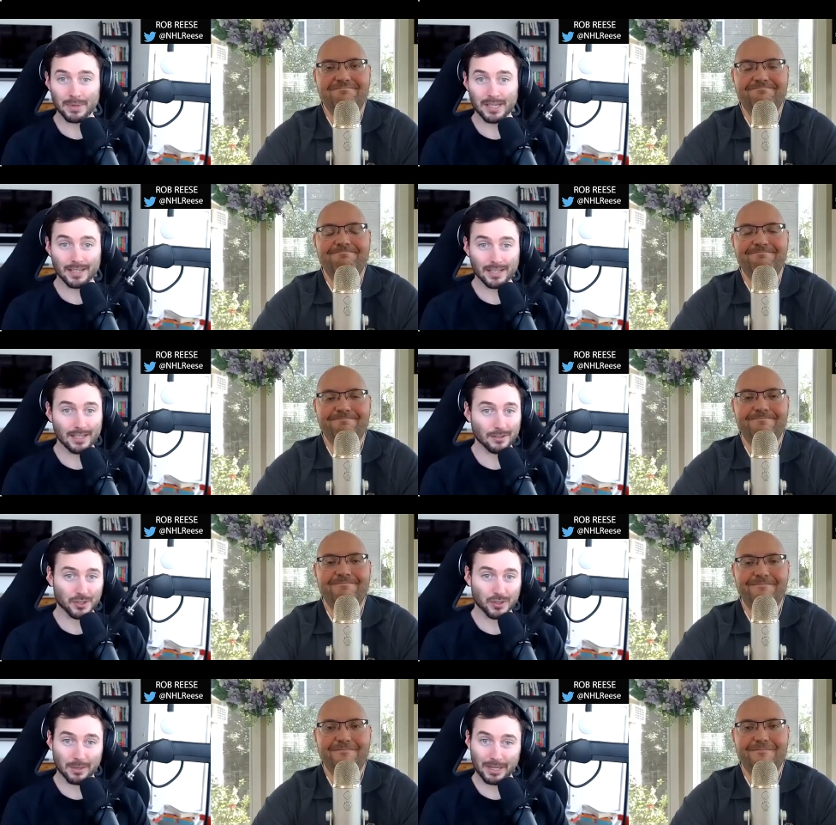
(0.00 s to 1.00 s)
Speaker 1: be
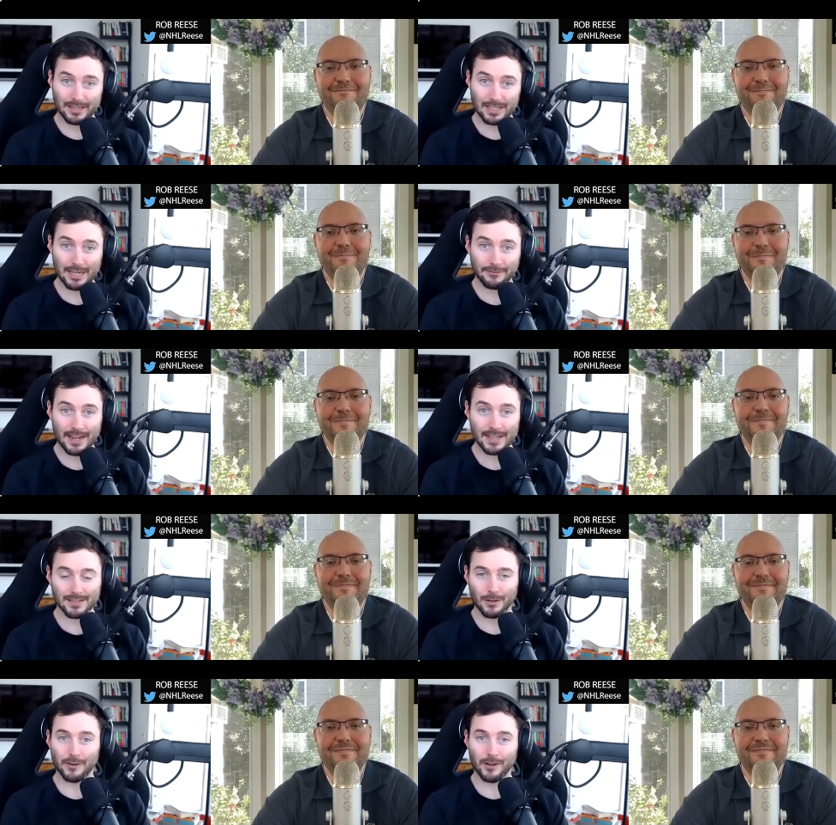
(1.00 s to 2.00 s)
either streaming in
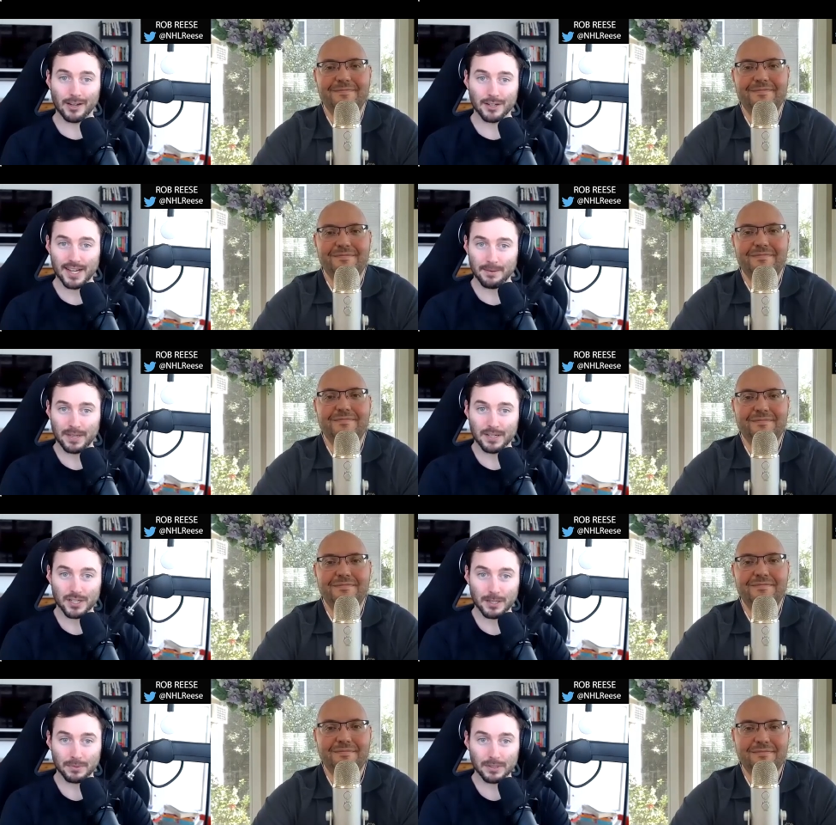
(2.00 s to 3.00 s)
DFS or if you're in a
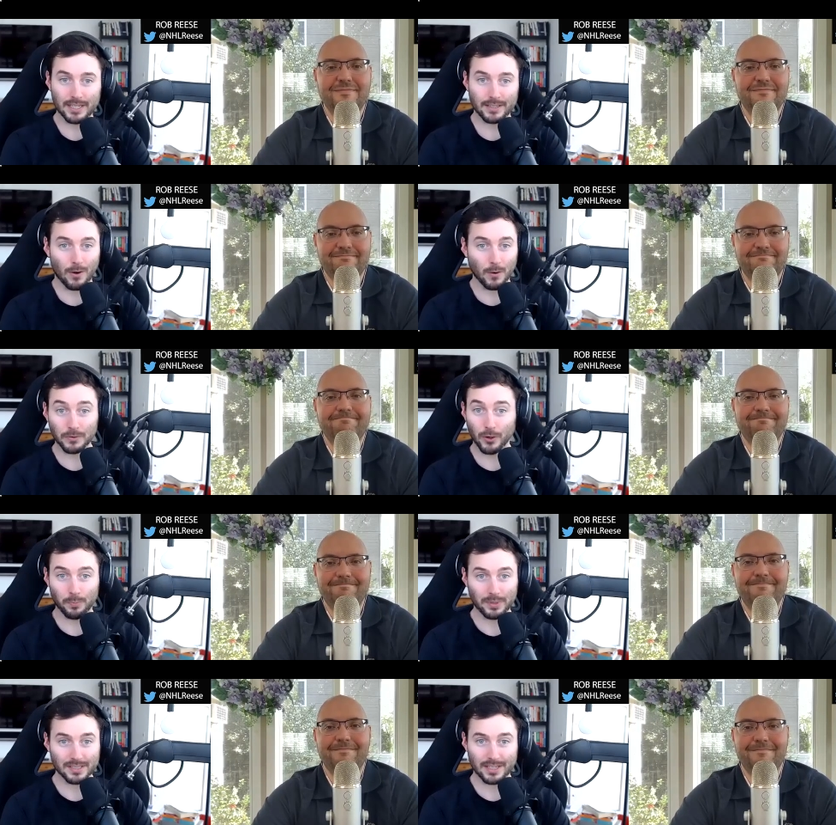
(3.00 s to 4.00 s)
championship league, don't
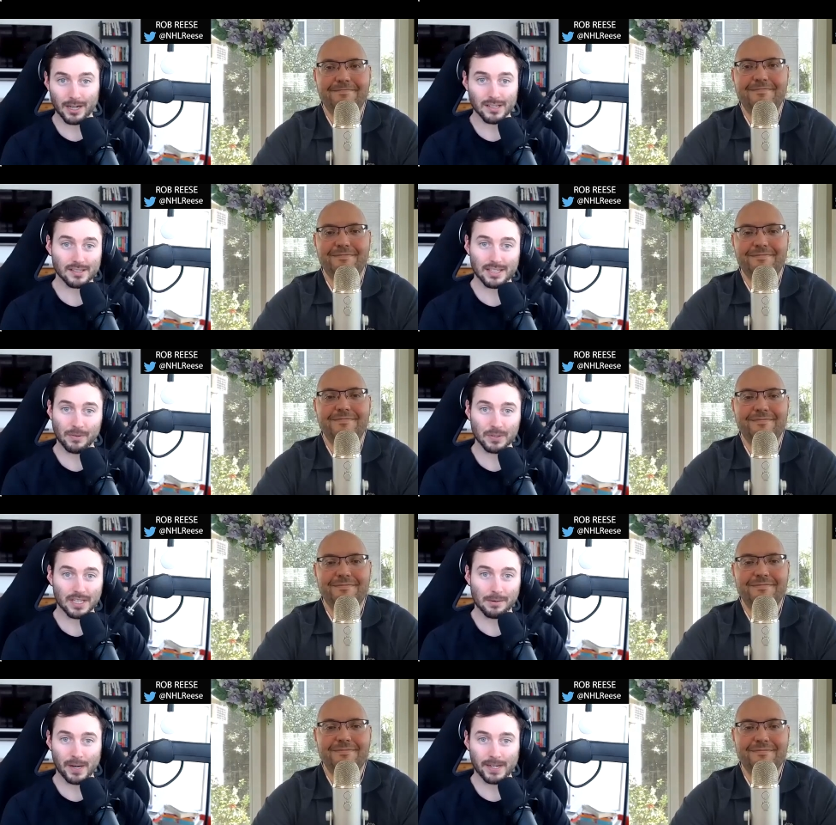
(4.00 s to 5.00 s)
don't be scared of this Devils
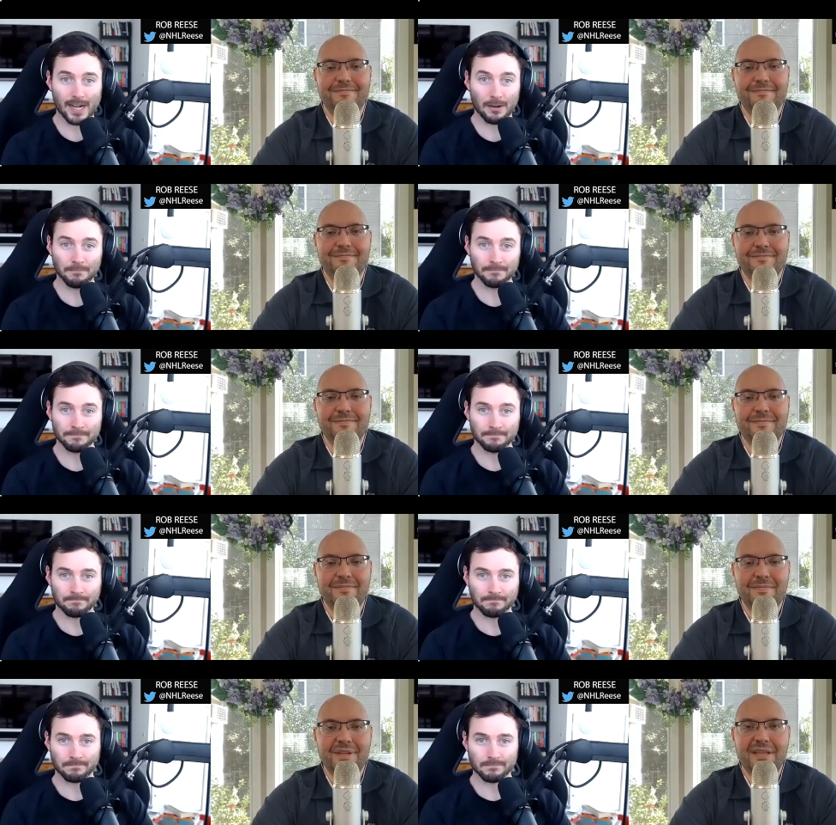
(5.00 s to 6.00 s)
team right now.
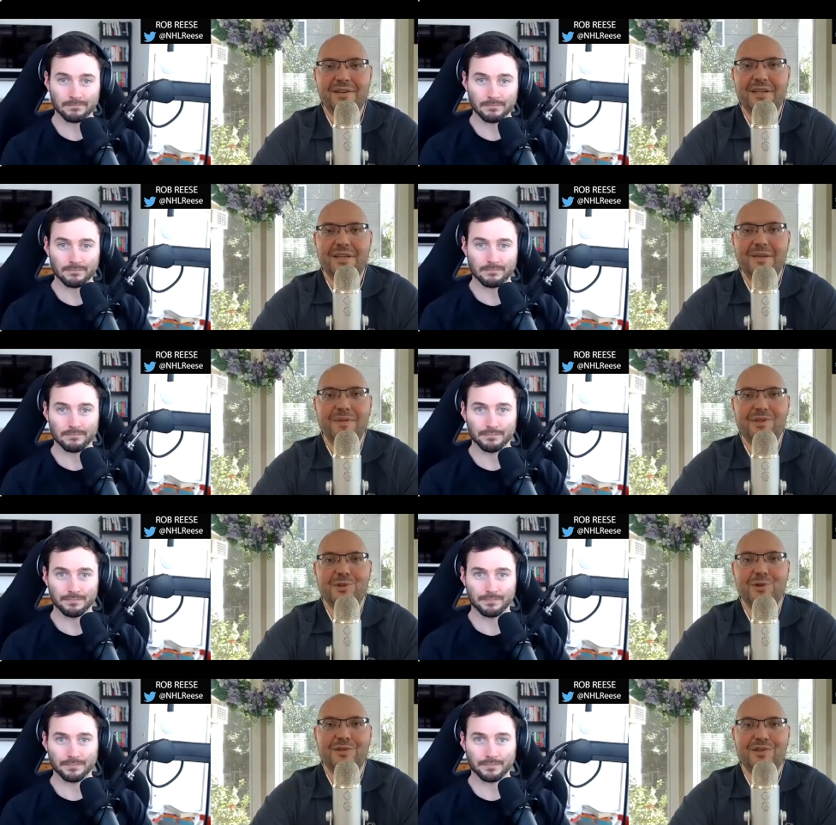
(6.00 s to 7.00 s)
Speaker 2: Yeah, I'll keep it
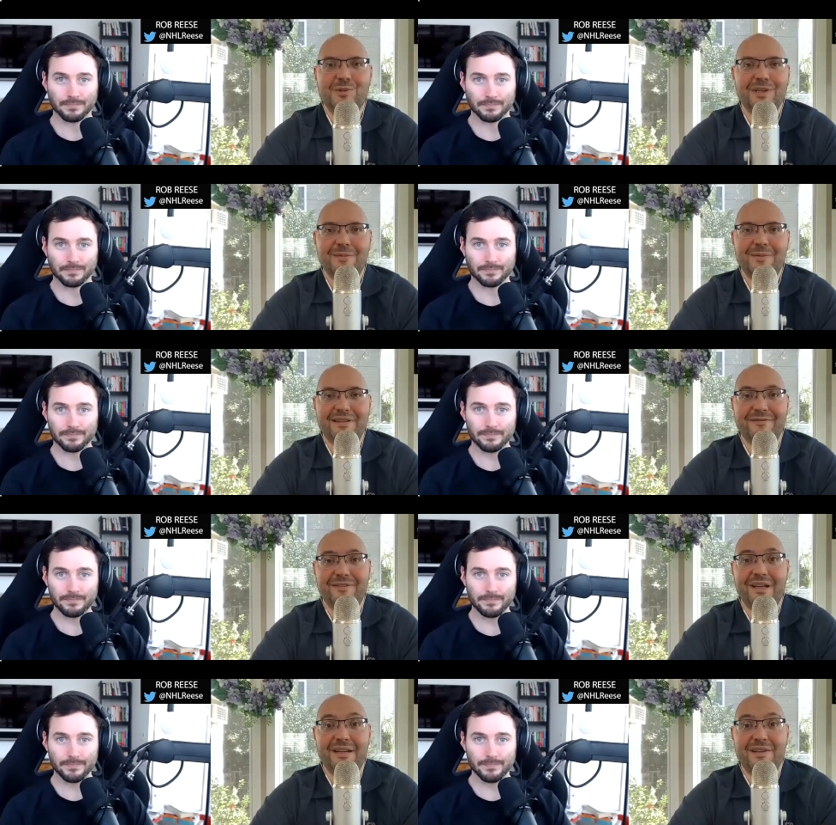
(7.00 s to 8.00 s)
short and sweet about the
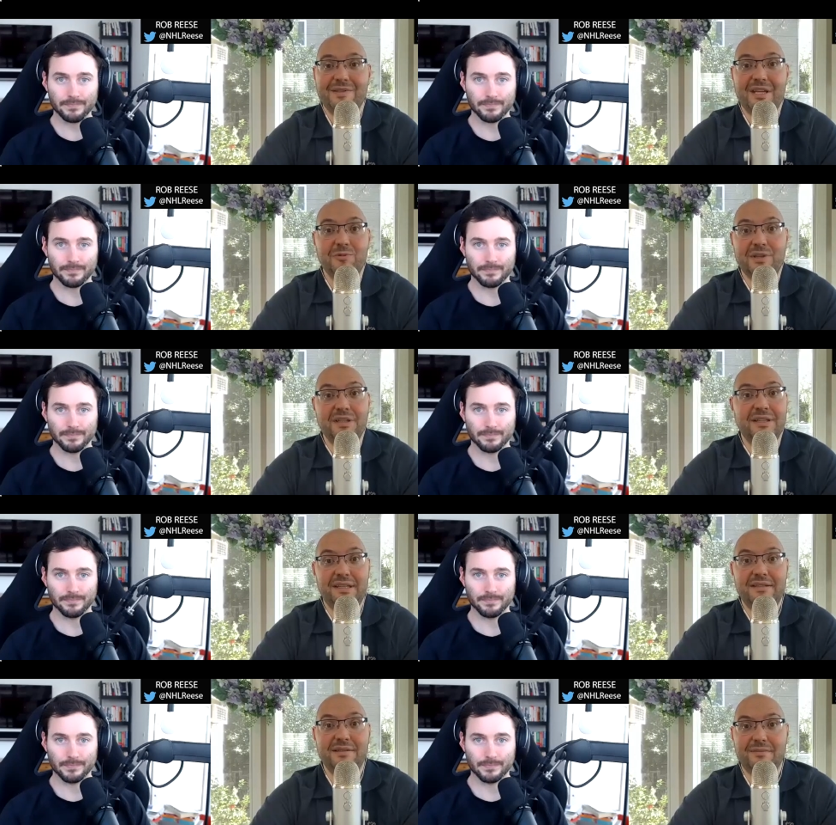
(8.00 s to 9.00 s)
Flyers. They really
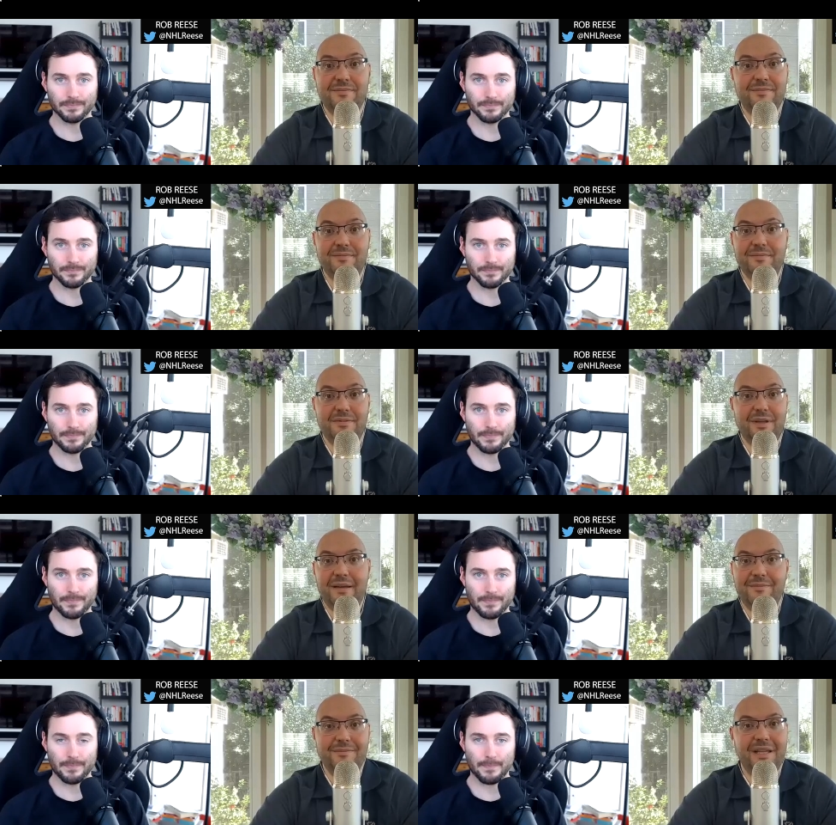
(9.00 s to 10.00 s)
need to.
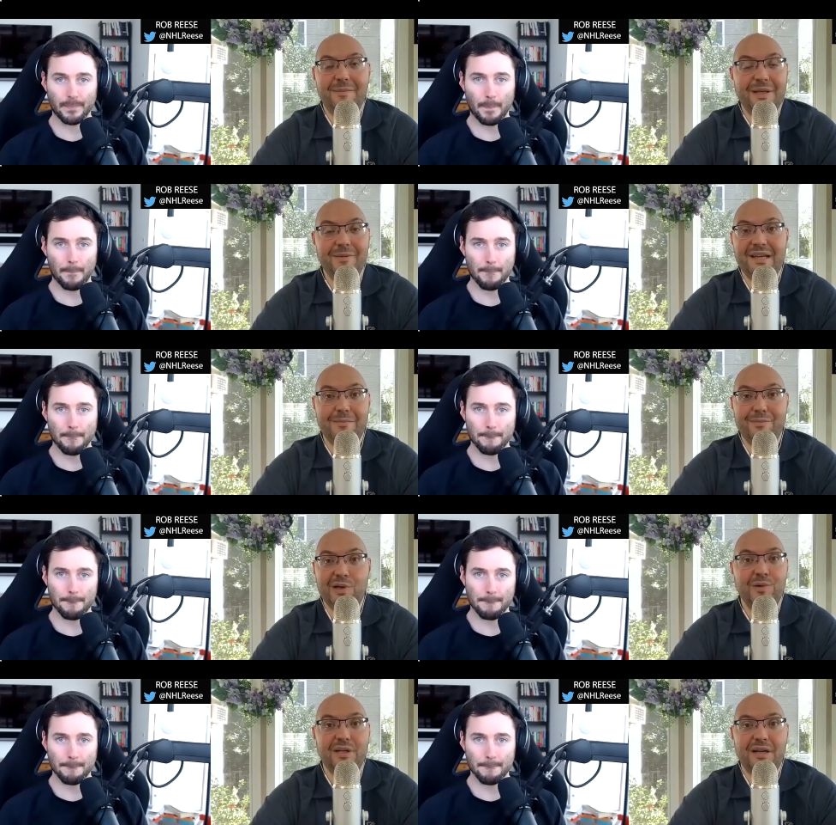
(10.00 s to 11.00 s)
I'm not maybe not
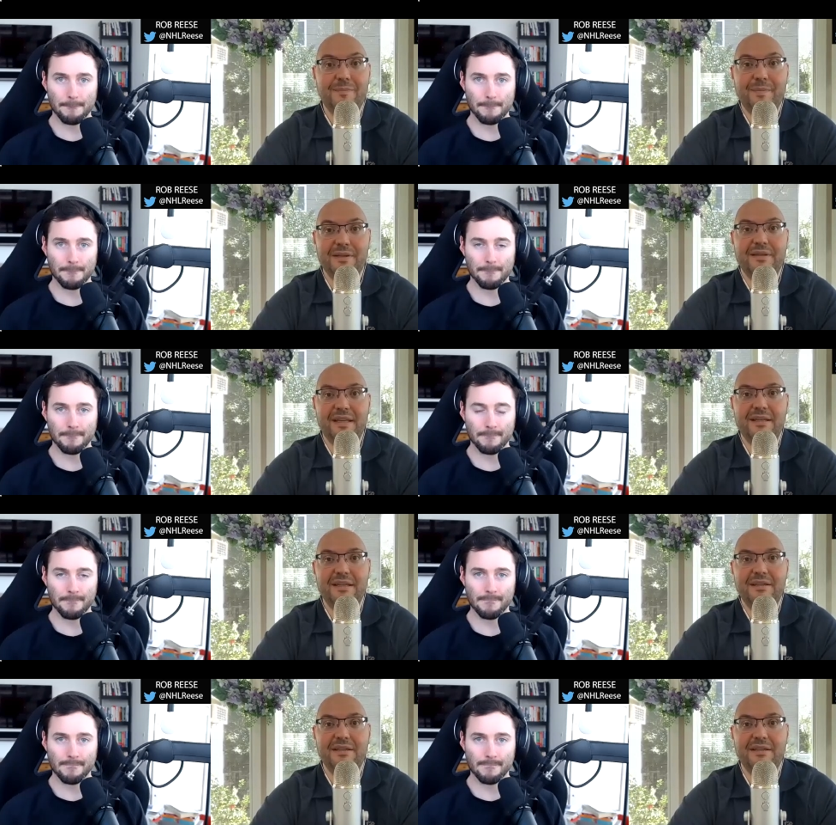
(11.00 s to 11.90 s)
blow it up, but they need